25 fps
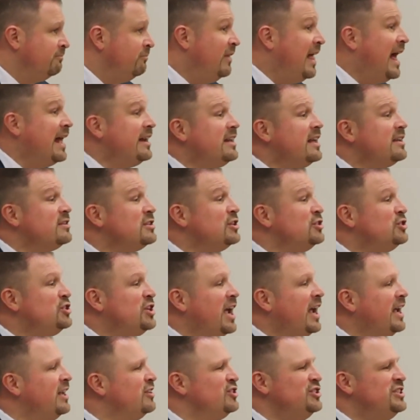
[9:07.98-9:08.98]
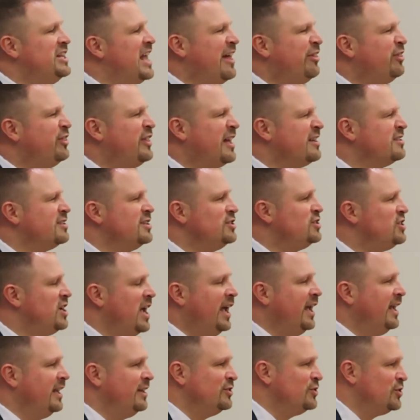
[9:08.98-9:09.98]
That doesn't change. Death doesn't
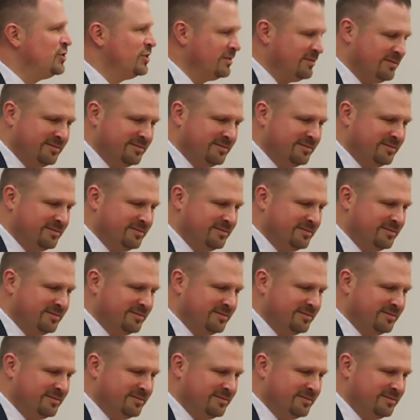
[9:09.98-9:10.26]
change.